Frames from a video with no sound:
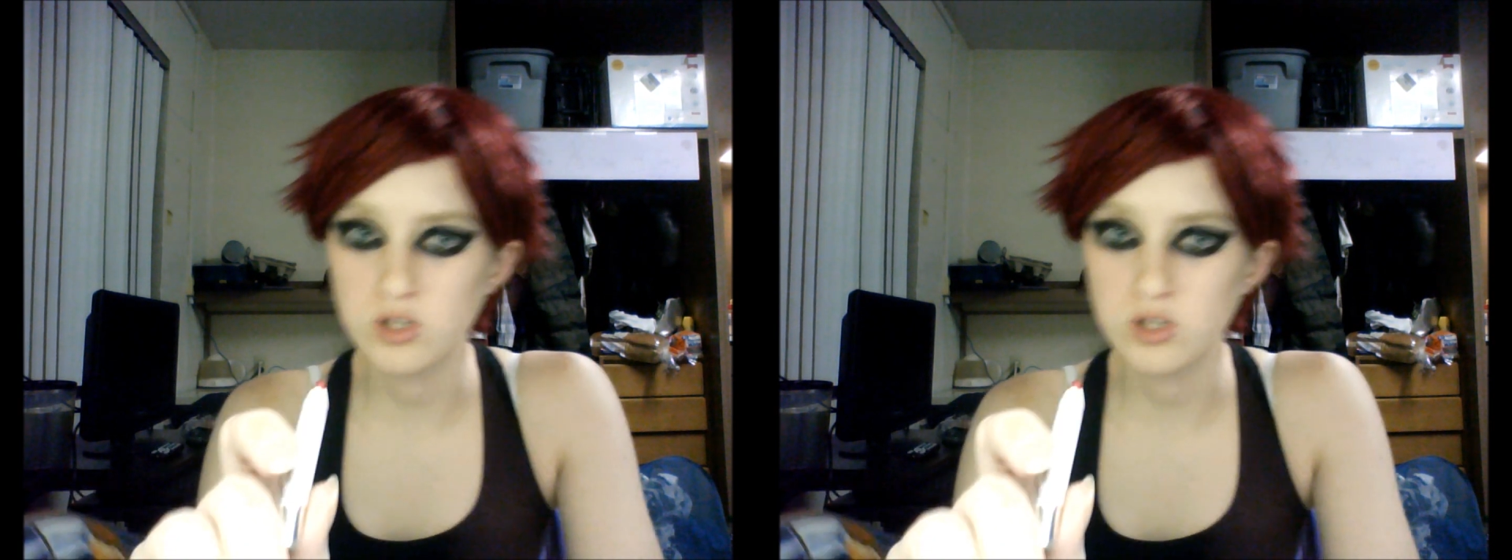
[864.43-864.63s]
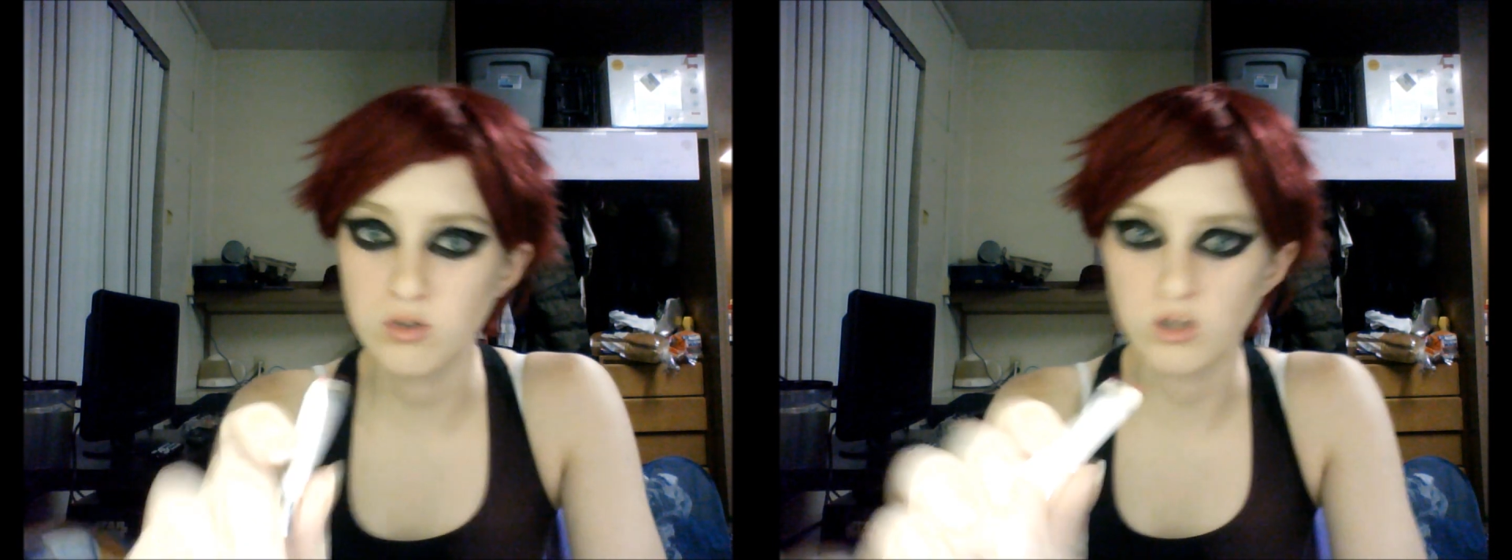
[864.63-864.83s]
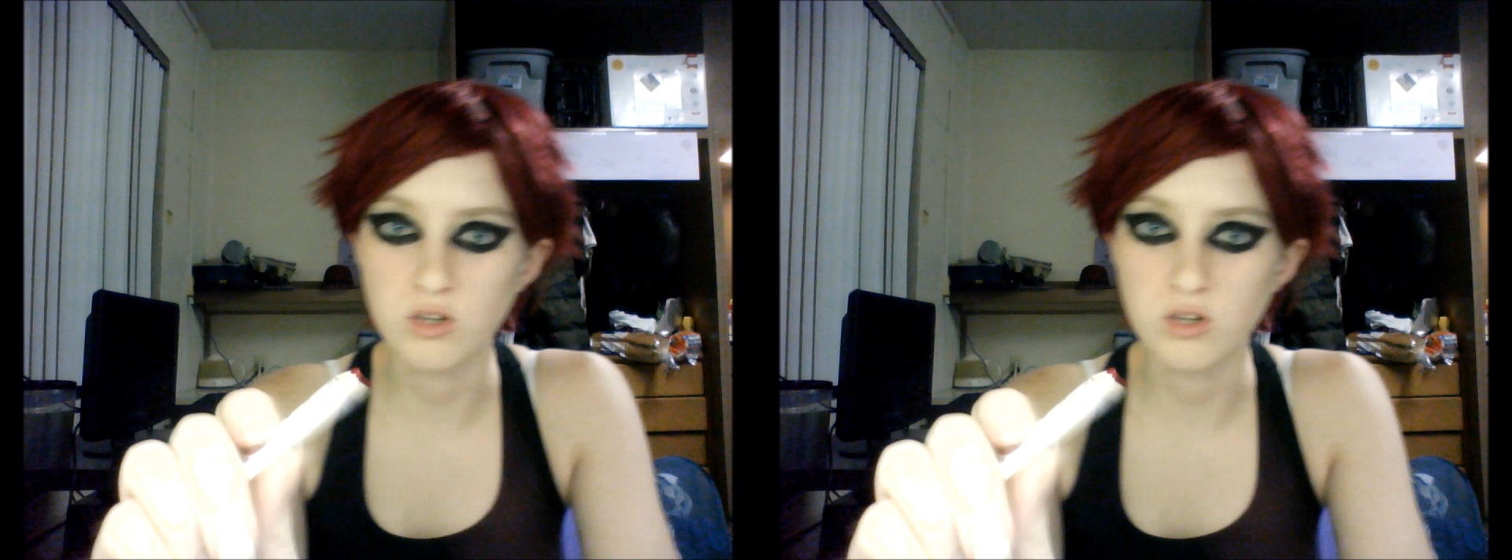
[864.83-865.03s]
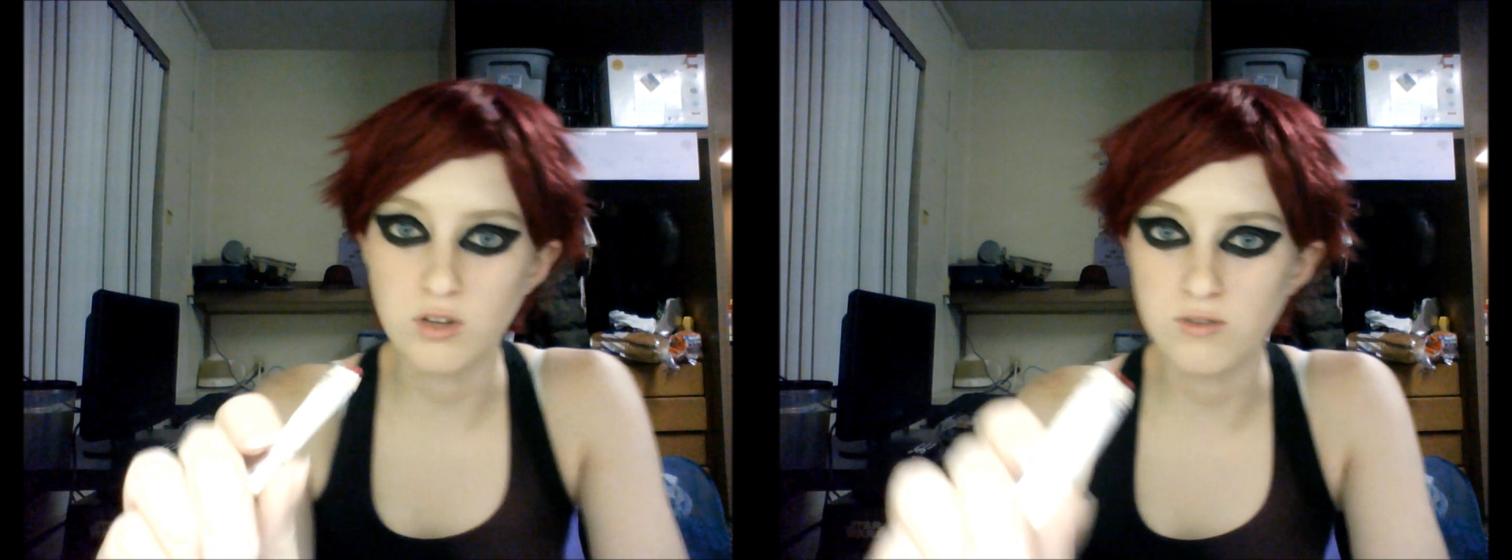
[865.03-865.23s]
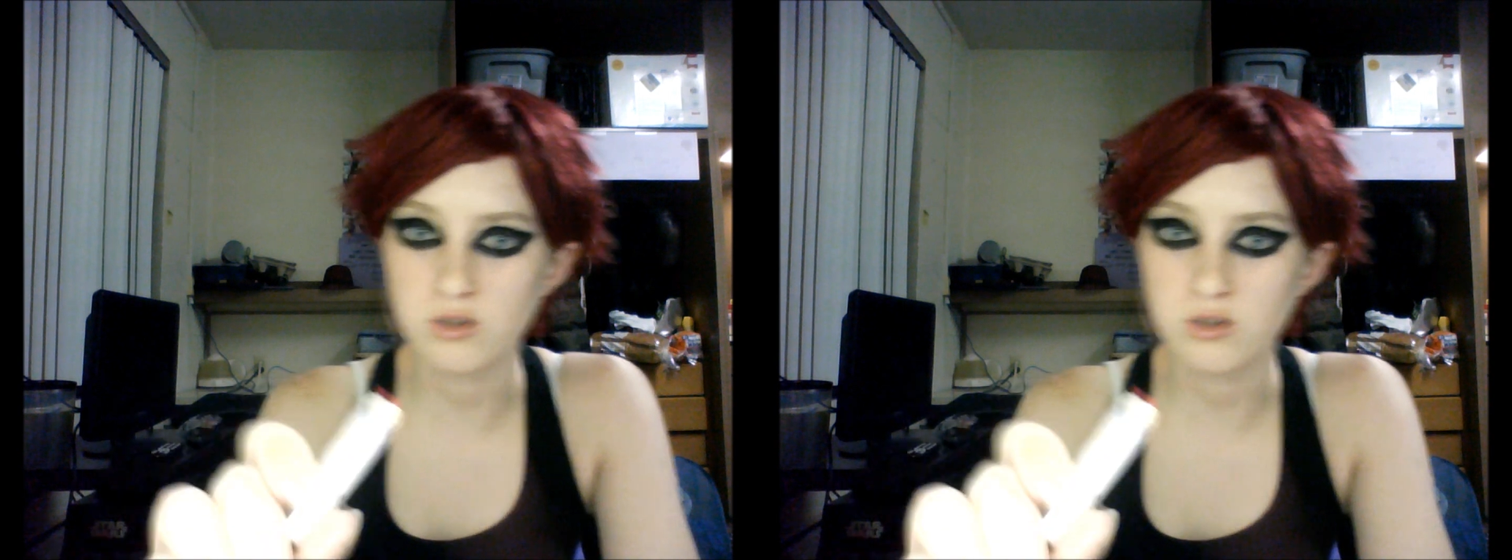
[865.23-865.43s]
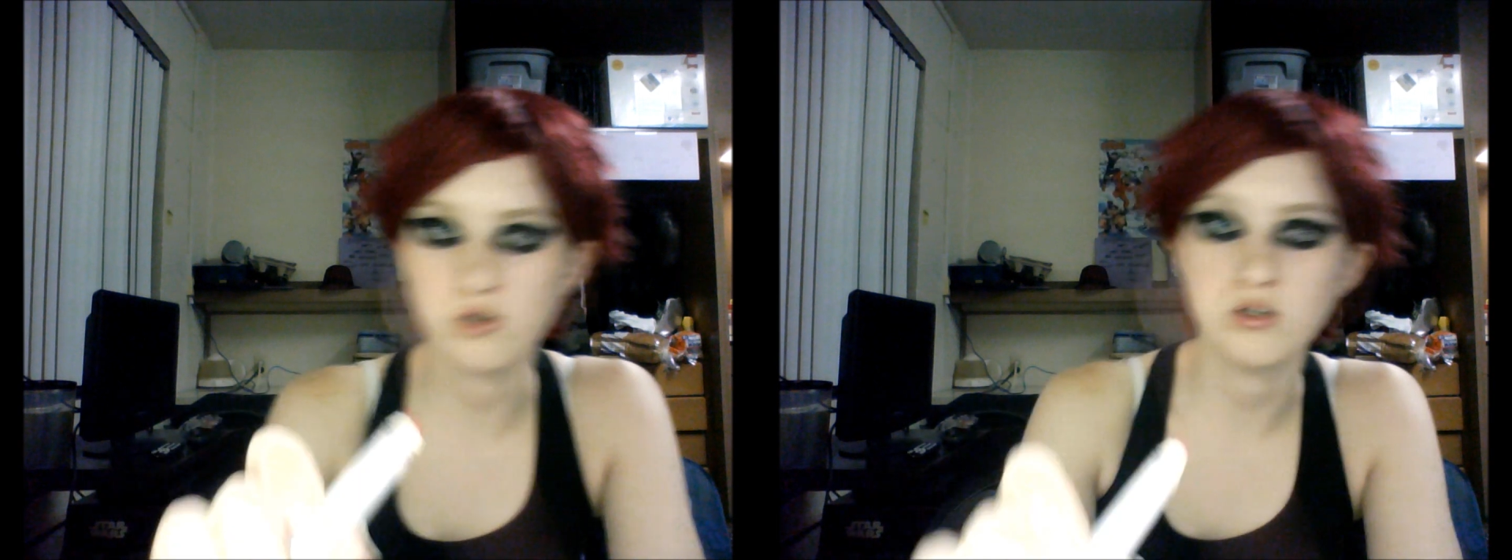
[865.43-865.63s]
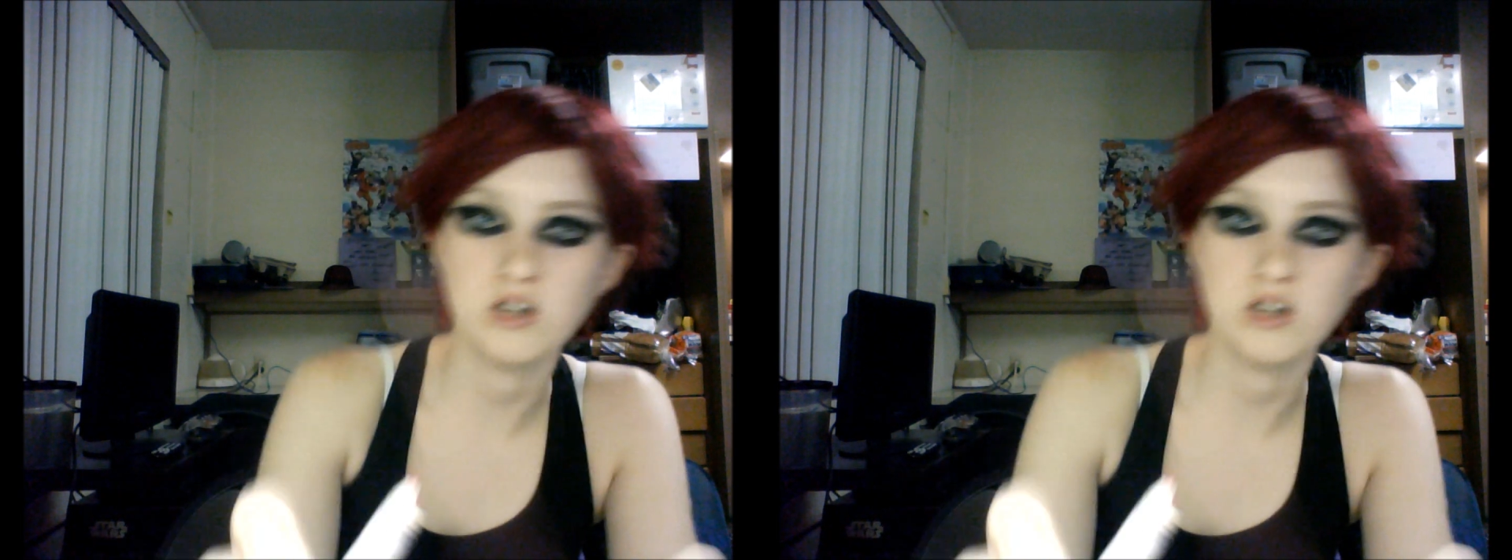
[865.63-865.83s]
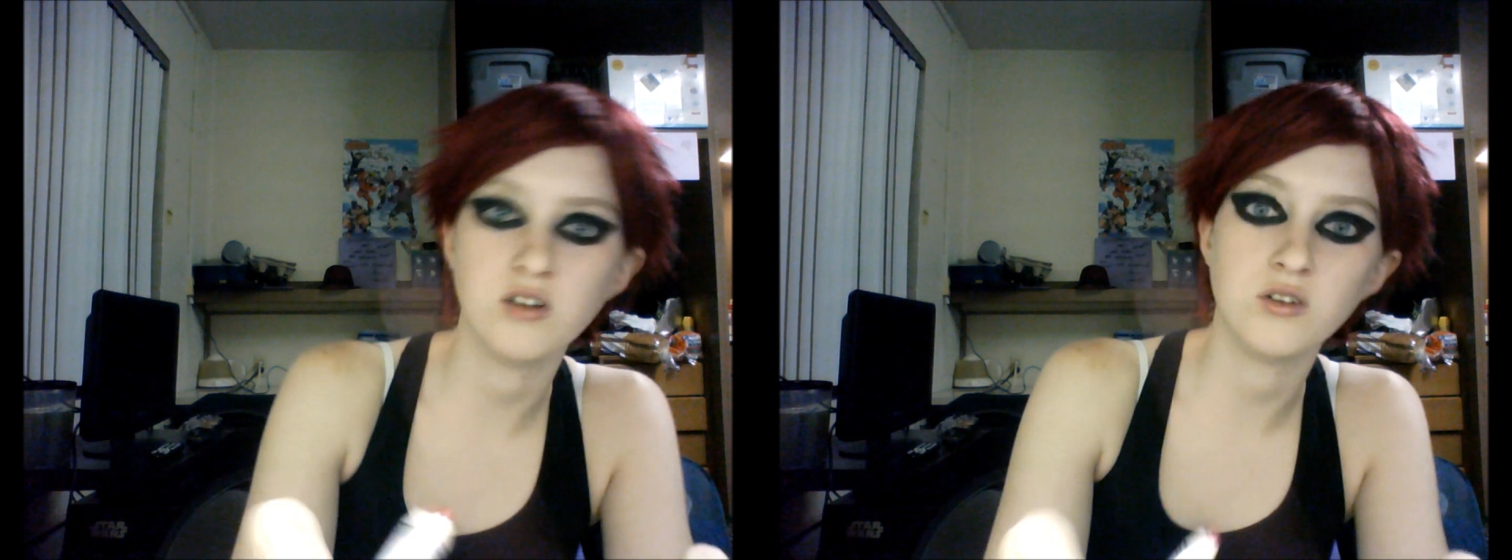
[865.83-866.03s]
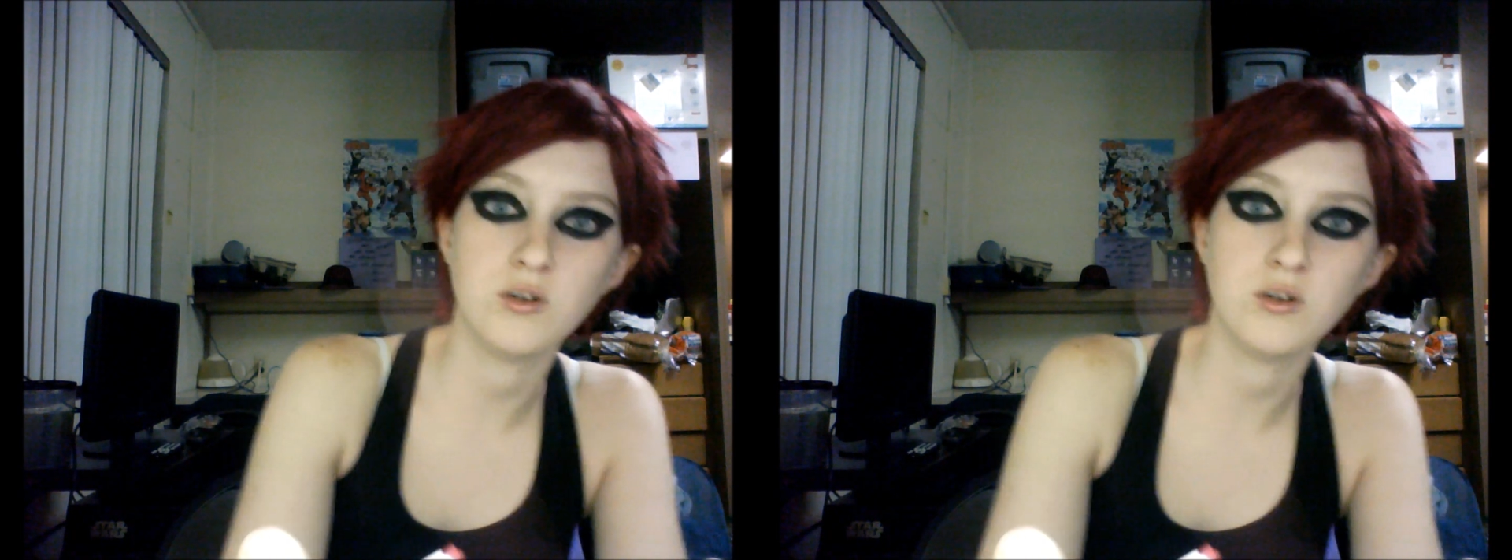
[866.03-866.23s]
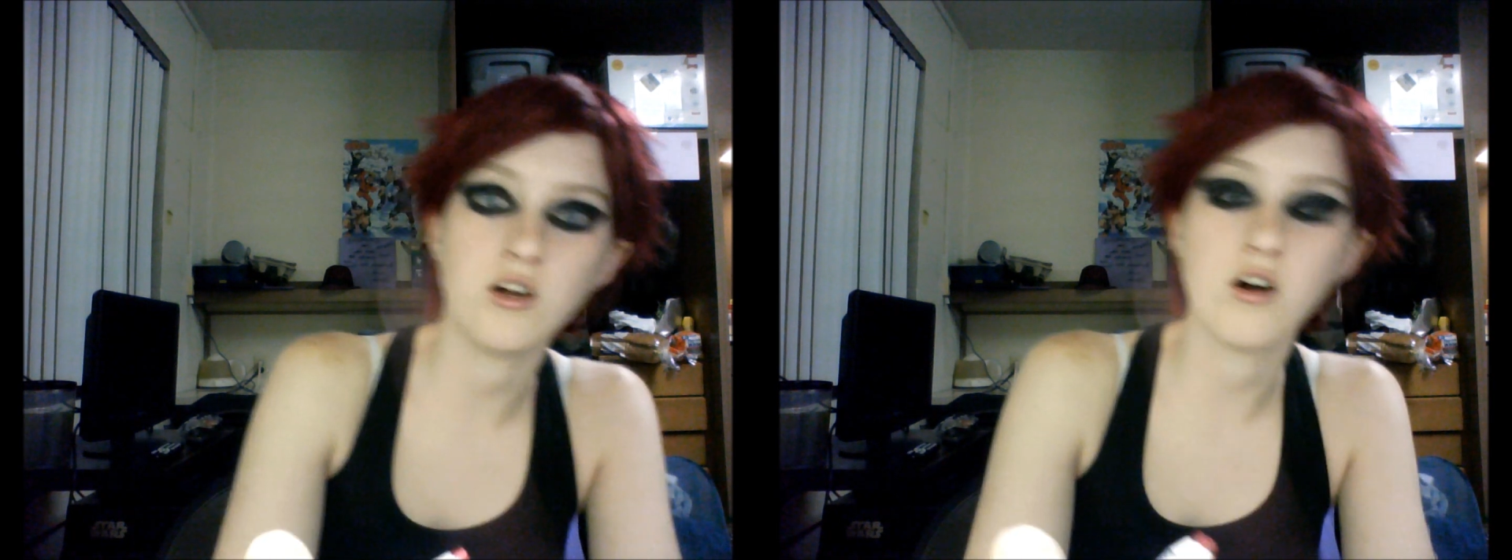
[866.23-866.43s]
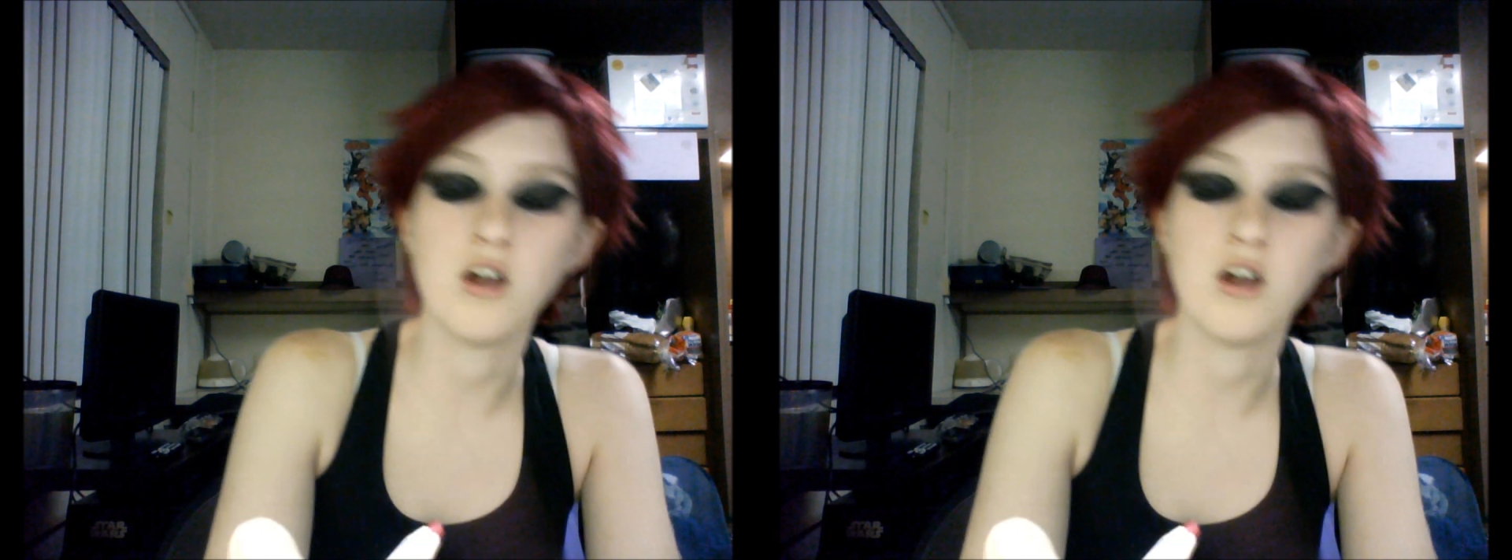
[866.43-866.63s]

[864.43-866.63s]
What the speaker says: or you're doing photo shoots and you're doing Gaara,